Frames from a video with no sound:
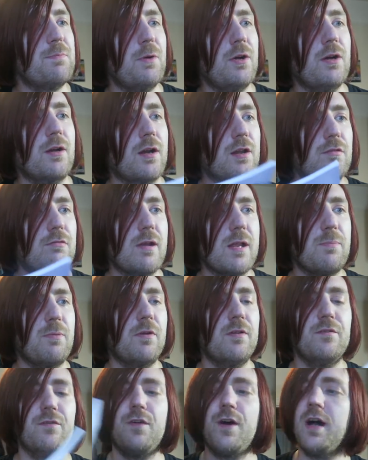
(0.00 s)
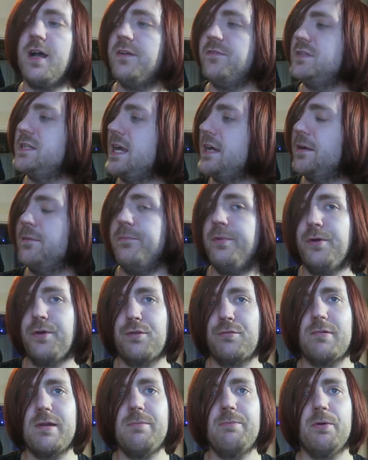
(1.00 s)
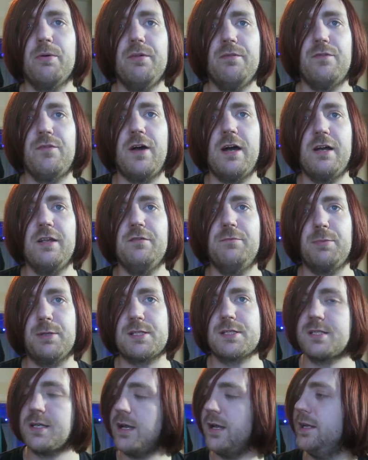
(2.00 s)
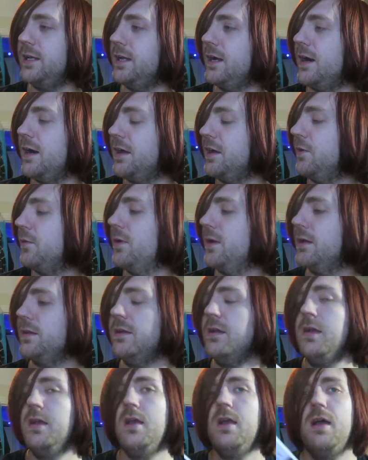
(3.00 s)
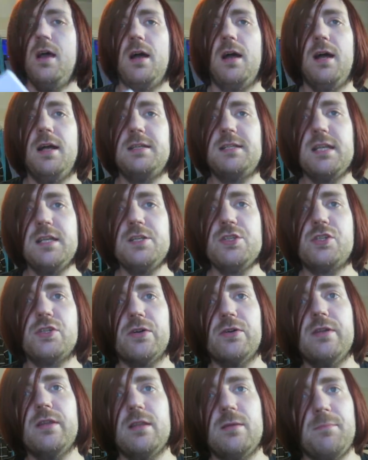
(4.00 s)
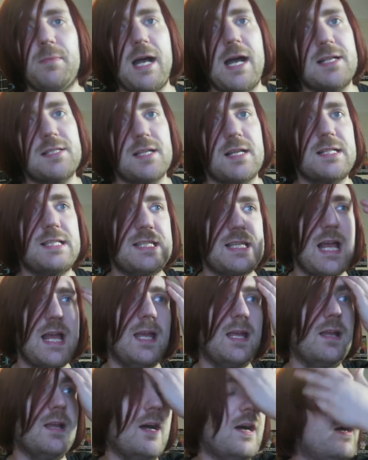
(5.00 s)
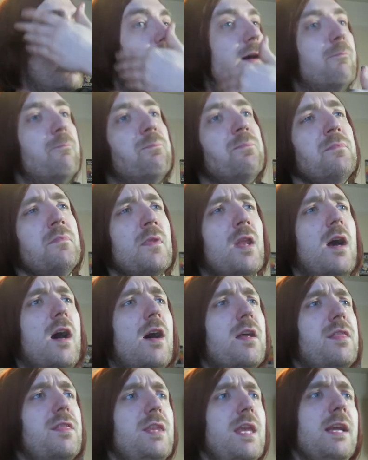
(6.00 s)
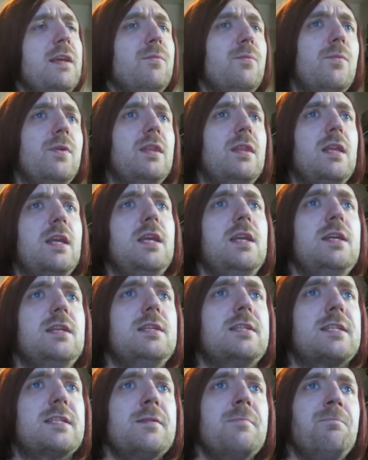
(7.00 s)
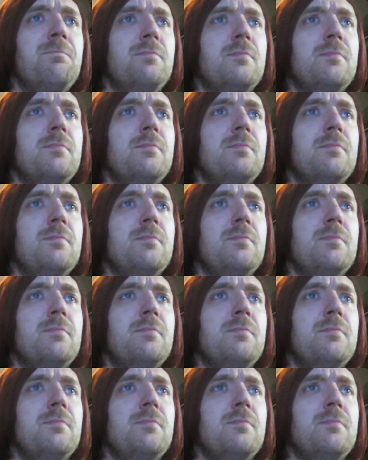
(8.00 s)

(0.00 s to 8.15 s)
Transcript: book, 3.5, second book, 3.5, but a slightly higher one. Uh, did enjoy them. As I say, um, I think with these,